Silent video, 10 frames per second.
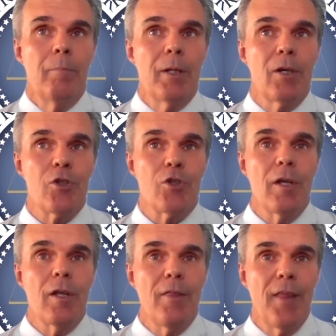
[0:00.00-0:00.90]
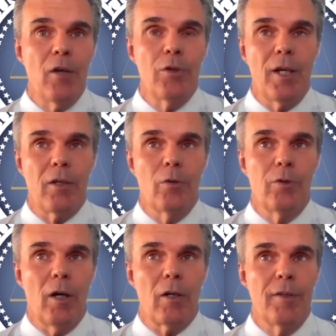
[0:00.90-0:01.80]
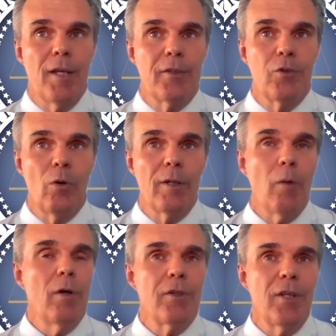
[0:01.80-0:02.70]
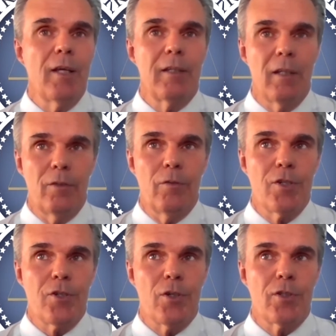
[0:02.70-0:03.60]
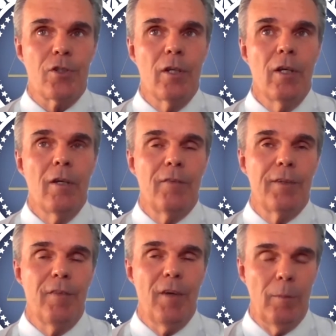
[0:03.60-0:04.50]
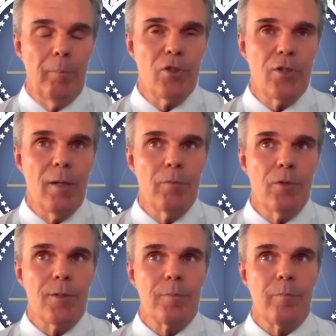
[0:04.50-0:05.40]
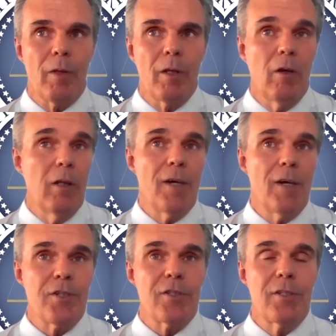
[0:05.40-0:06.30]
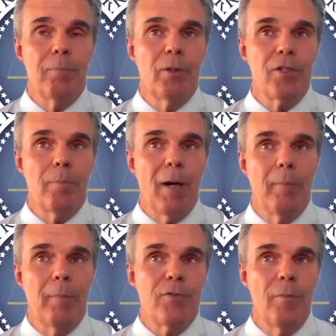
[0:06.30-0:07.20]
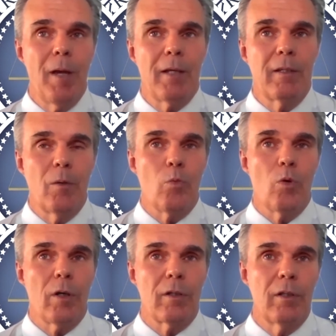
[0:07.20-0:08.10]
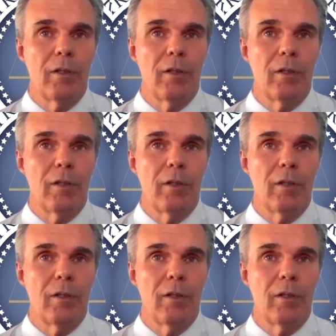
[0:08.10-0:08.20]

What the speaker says: because they could then go knock on that door. And I want to thank Kelly Research for developing SIMS in all of our 60 police departments for making it work